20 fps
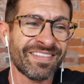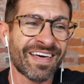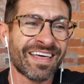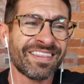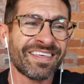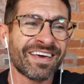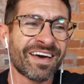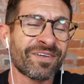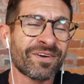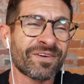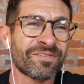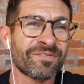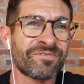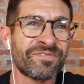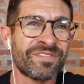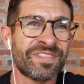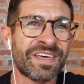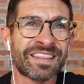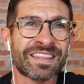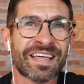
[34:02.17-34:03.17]
And then the other
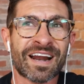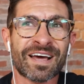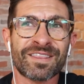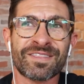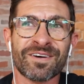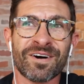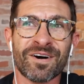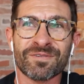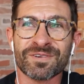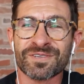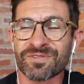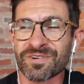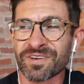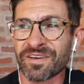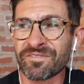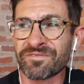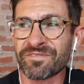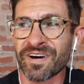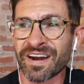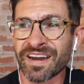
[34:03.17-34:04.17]
thing that I thought was
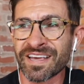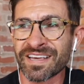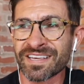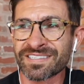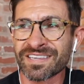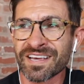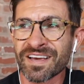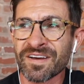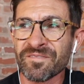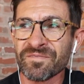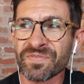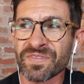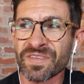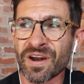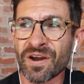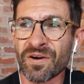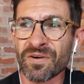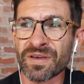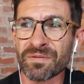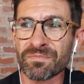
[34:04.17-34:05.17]
really funny is,
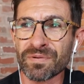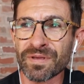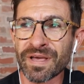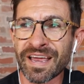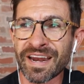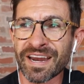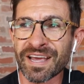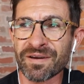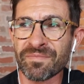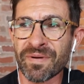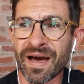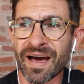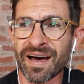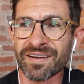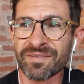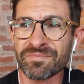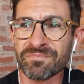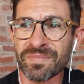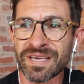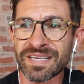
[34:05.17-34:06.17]
you know, complaining
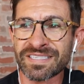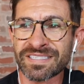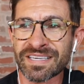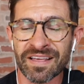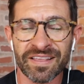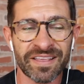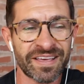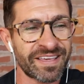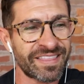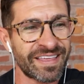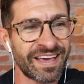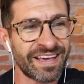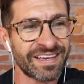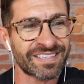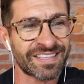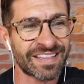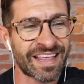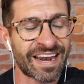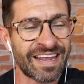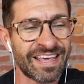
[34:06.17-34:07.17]
about me selling
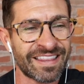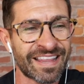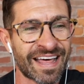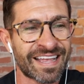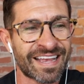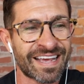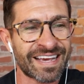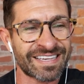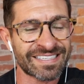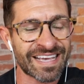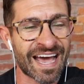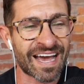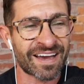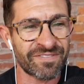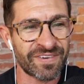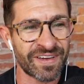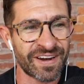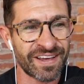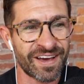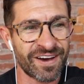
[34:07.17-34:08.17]
things, and then in that
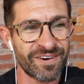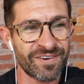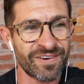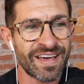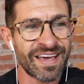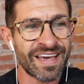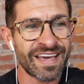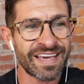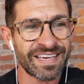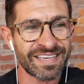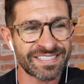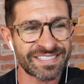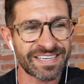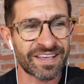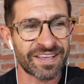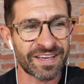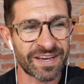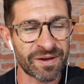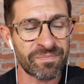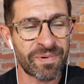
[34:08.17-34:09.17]
exact video, he's
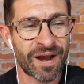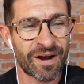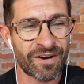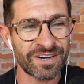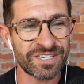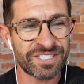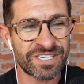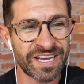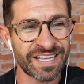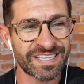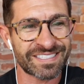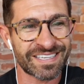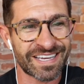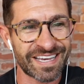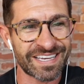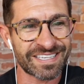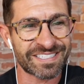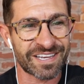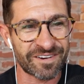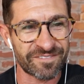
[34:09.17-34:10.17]
selling a pair of jeans that
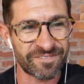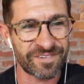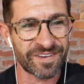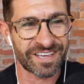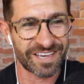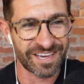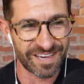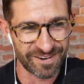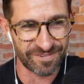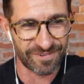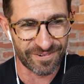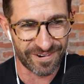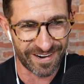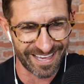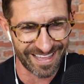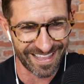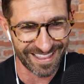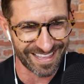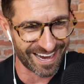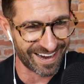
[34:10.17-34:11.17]
he's an affiliate
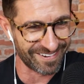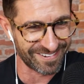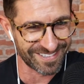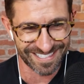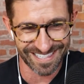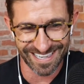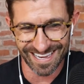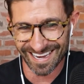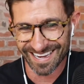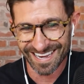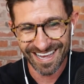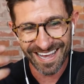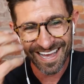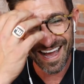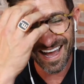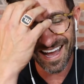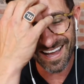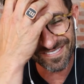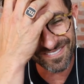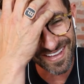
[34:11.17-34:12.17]
with.
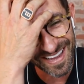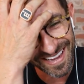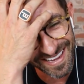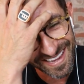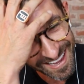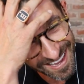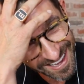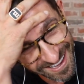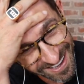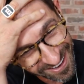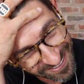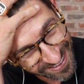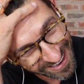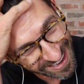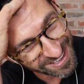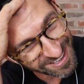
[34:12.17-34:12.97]
I'm like, okay.